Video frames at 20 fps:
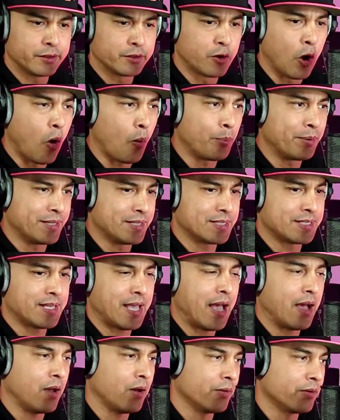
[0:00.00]
gulping
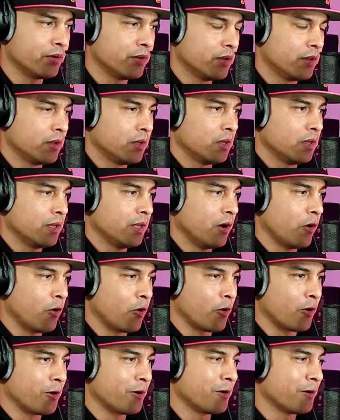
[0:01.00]
sound
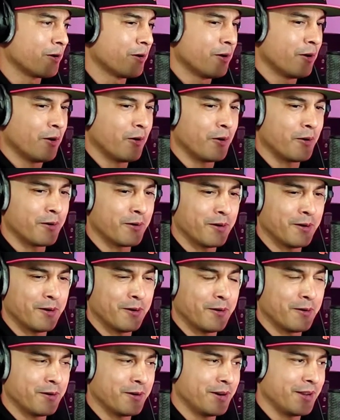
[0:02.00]
or
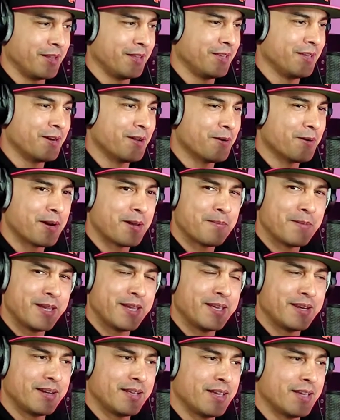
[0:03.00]
you know what I
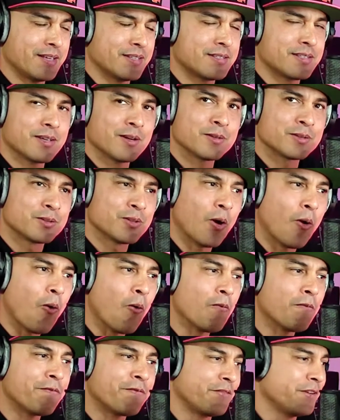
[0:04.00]
mean? So
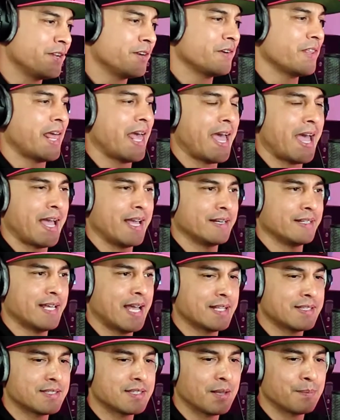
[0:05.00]
don't fear that.
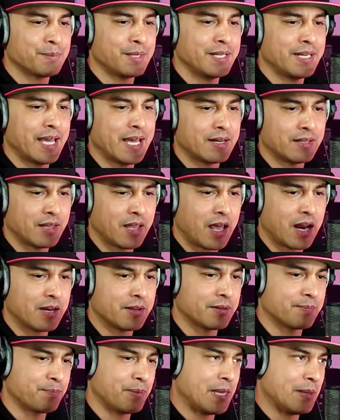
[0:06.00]
That's something that a lot
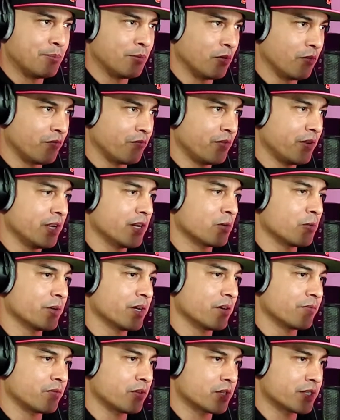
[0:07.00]
of people fear
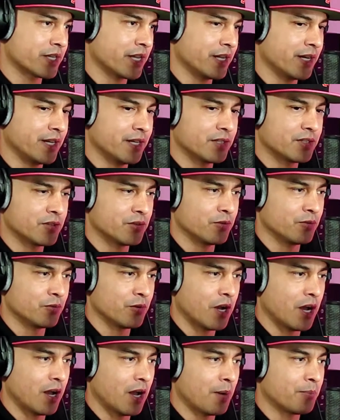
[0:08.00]
when they're first getting
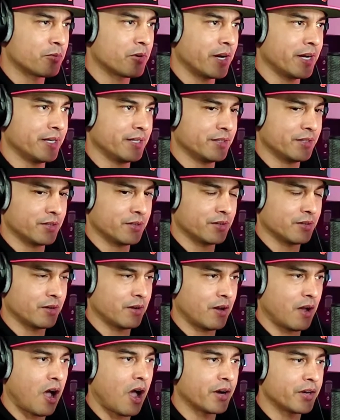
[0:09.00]
into upgrading their
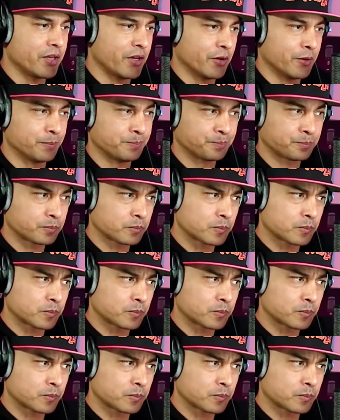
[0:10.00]
audio.